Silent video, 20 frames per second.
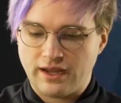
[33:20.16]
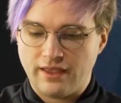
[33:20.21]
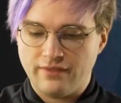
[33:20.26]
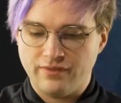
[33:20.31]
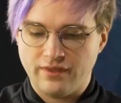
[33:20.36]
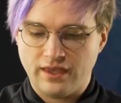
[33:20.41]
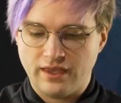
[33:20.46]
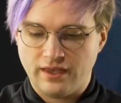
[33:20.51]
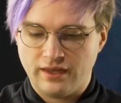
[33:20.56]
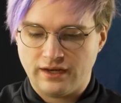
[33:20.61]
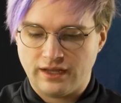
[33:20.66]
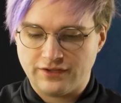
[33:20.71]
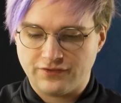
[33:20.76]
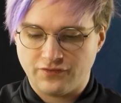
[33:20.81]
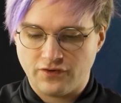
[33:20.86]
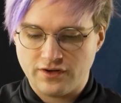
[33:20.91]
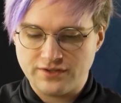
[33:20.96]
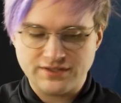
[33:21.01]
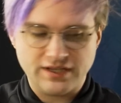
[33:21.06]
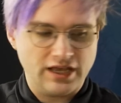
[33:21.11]
and then as
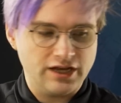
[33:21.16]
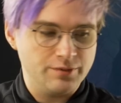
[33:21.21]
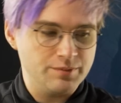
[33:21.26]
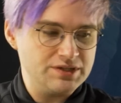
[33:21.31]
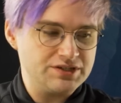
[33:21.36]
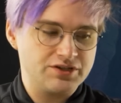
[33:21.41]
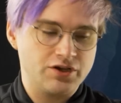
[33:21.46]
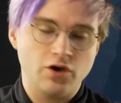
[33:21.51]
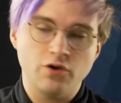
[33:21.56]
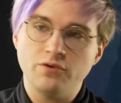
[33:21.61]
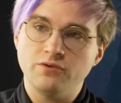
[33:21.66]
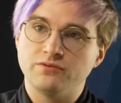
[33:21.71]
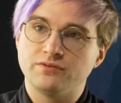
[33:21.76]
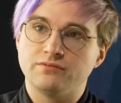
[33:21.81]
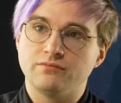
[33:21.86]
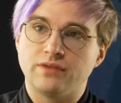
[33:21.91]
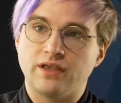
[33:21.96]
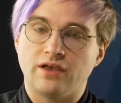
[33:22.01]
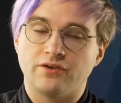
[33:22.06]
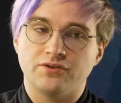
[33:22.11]
far as the enemies go, you
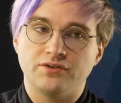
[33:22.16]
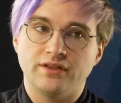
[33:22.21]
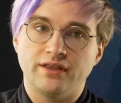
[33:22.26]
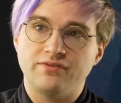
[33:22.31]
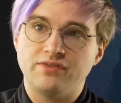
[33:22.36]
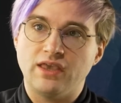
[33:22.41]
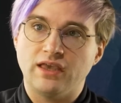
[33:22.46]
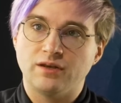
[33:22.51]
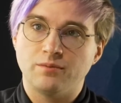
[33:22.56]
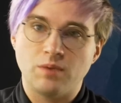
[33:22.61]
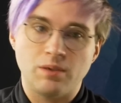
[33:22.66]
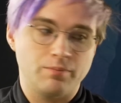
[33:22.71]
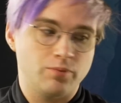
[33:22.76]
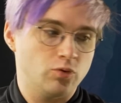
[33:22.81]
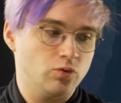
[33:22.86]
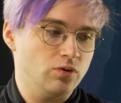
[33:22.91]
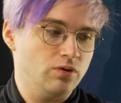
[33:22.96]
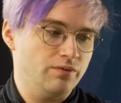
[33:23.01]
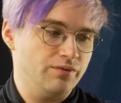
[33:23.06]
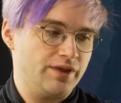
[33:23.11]
calculate the enemy
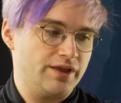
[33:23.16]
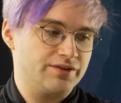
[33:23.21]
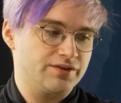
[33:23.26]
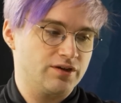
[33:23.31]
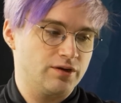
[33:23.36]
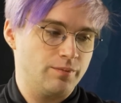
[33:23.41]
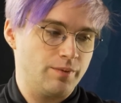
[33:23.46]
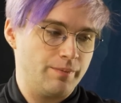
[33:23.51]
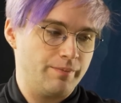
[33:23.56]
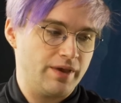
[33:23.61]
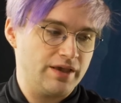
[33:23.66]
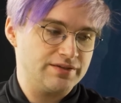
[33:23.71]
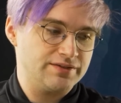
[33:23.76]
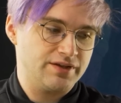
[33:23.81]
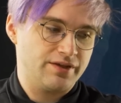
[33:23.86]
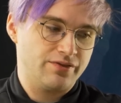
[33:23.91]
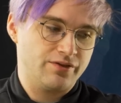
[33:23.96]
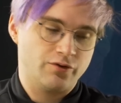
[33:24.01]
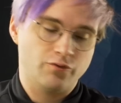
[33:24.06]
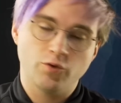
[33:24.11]
pool. That's going to be based
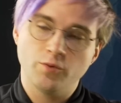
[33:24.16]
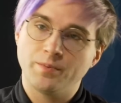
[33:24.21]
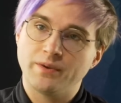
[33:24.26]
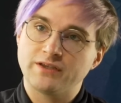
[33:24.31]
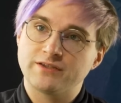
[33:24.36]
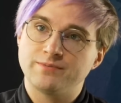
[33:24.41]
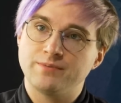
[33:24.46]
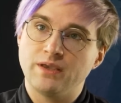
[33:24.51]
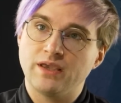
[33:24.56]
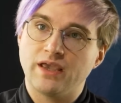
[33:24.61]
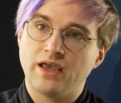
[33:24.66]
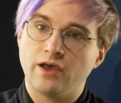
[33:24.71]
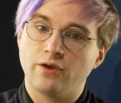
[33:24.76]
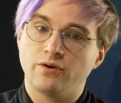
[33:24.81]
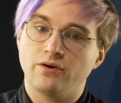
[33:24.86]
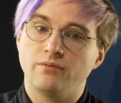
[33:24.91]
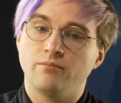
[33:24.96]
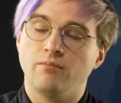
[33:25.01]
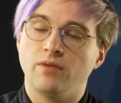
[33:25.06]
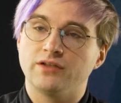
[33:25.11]
on the group XP
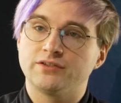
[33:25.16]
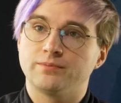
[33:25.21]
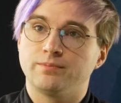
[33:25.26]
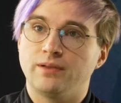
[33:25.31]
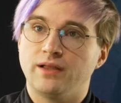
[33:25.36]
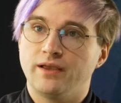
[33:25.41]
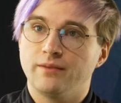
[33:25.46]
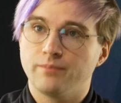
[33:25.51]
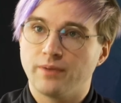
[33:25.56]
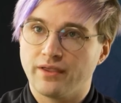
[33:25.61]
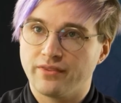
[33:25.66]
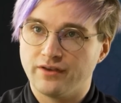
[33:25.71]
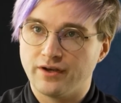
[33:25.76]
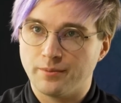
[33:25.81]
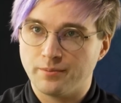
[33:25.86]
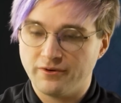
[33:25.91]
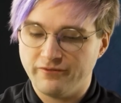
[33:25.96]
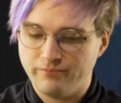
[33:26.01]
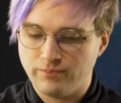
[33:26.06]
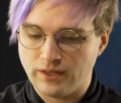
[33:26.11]
counter multiplied by the
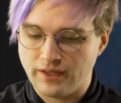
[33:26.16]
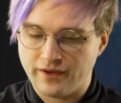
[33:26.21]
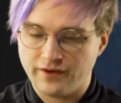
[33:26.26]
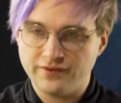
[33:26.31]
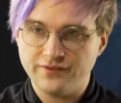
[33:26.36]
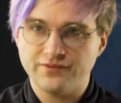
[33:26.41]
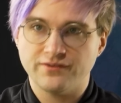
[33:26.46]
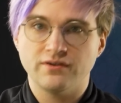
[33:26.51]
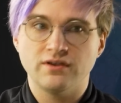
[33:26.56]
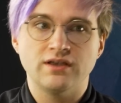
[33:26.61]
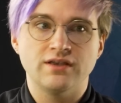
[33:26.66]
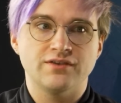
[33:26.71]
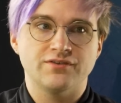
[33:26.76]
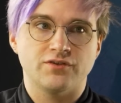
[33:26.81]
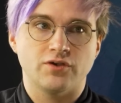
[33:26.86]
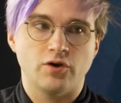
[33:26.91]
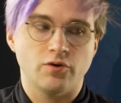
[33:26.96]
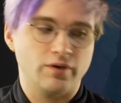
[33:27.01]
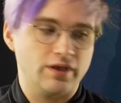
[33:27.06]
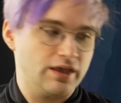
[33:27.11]
number of players.
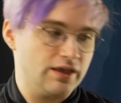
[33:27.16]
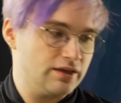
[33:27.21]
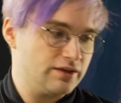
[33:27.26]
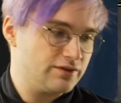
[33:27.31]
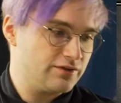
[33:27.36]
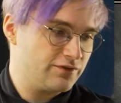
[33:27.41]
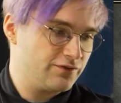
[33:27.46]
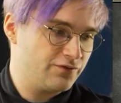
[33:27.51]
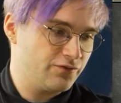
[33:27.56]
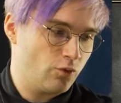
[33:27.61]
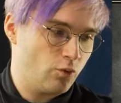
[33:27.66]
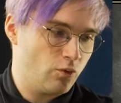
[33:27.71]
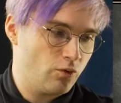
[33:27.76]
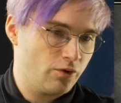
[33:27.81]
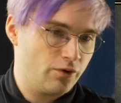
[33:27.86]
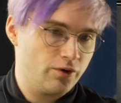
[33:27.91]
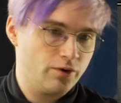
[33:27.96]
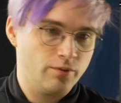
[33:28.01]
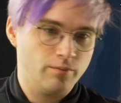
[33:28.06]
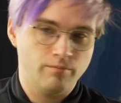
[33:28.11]
So it's
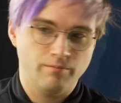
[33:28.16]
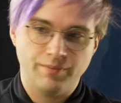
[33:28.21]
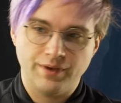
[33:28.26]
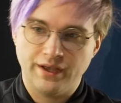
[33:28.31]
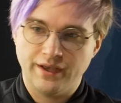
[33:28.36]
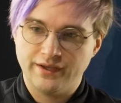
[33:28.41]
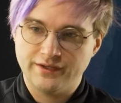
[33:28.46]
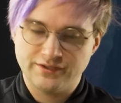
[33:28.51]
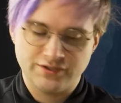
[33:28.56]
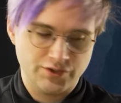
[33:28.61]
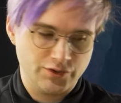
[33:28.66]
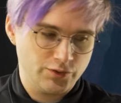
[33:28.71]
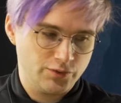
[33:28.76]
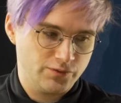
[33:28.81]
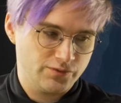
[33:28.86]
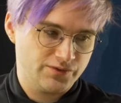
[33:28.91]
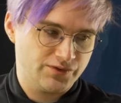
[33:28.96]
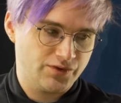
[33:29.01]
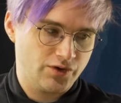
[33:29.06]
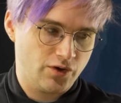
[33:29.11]
4 by 2,
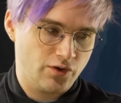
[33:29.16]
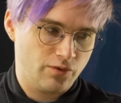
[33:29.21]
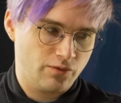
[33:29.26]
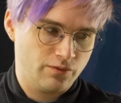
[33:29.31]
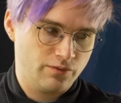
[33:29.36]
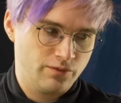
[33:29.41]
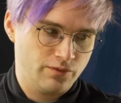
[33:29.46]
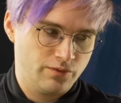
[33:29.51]
so